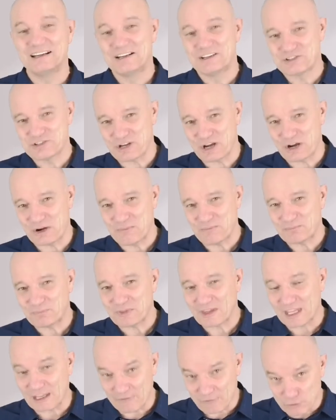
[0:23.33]
So
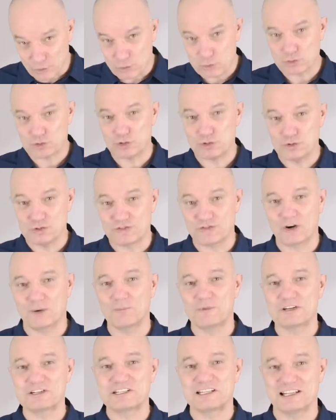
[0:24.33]
if you choose
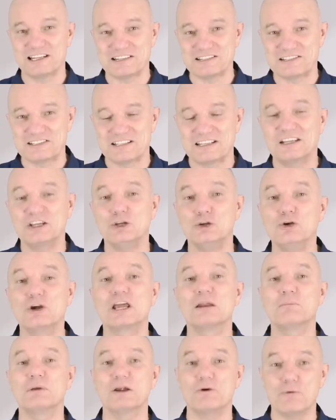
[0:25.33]
from this list, you
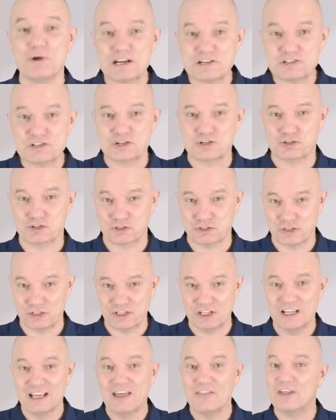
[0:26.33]
can be rest
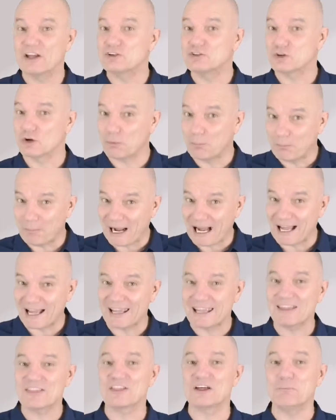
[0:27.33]
assured that you're
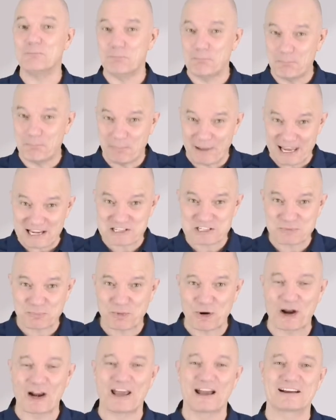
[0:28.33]
buying the best
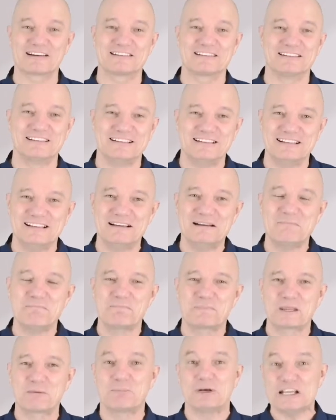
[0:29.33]
product.
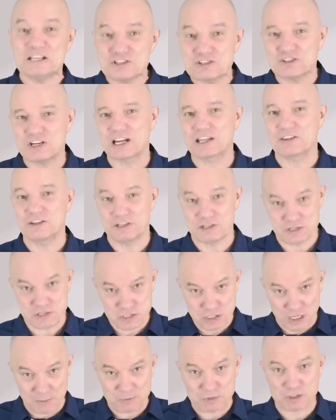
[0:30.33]
Please check the
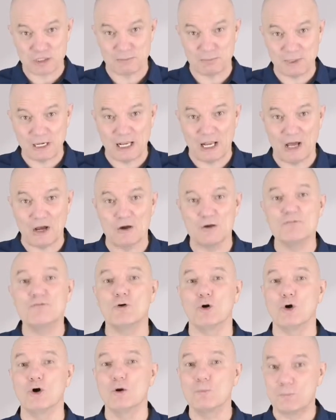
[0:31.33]
description below
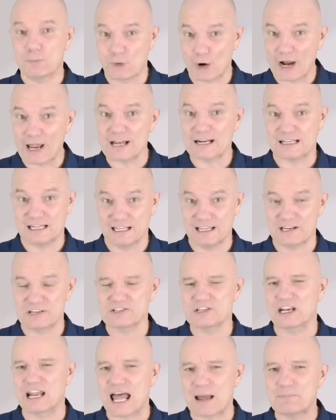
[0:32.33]
for product
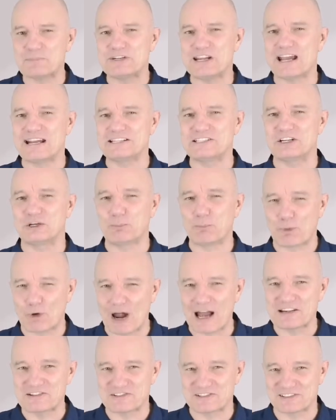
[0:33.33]
links and updated
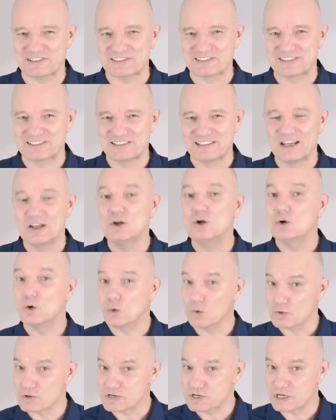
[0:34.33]
prices.
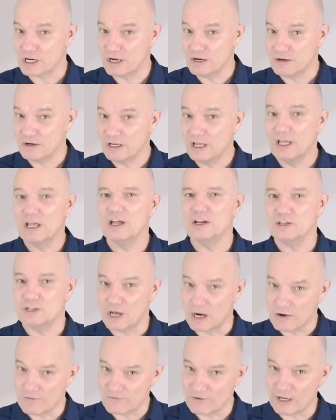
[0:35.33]
Also,
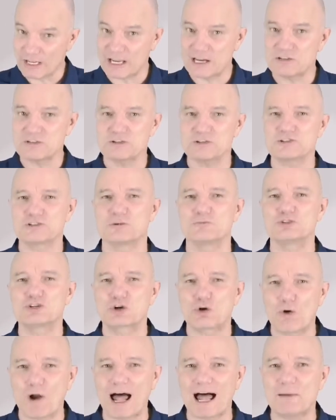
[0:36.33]
don't forget to
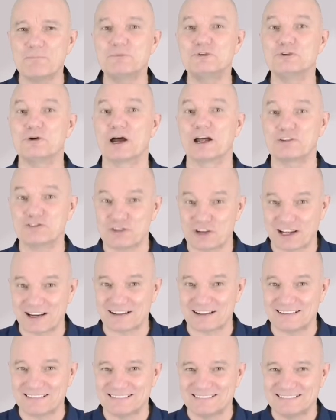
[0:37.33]
subscribe to our
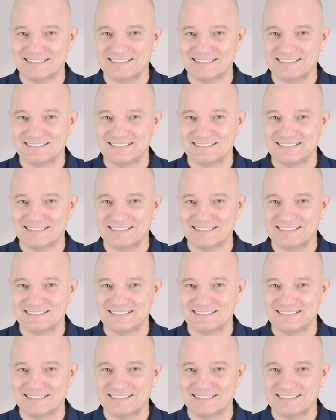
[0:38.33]
channel.